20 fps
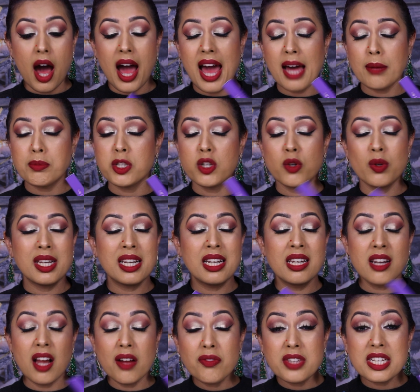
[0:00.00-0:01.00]
I
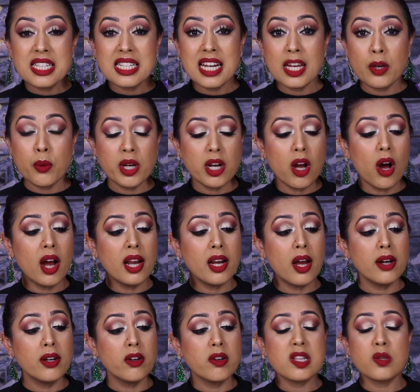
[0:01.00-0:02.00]
absolutely love this liquid
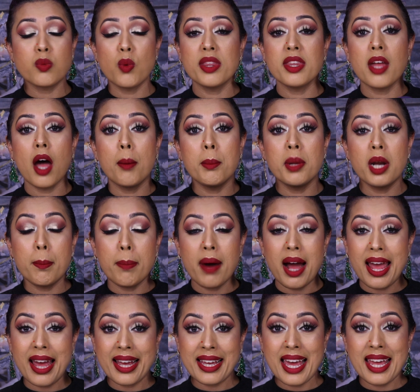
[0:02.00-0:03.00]
eyeliner. It's one that I'm going to
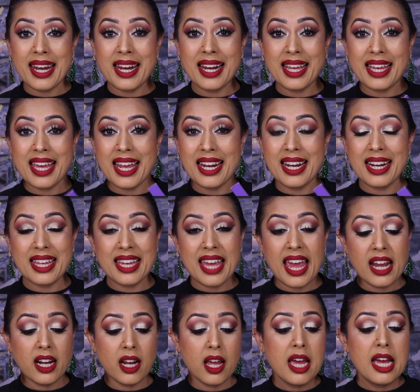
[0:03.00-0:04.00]
buy again and again and
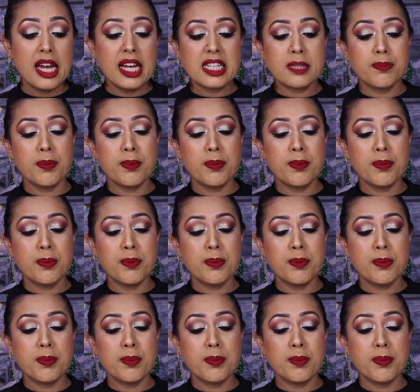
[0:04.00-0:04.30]
again. It's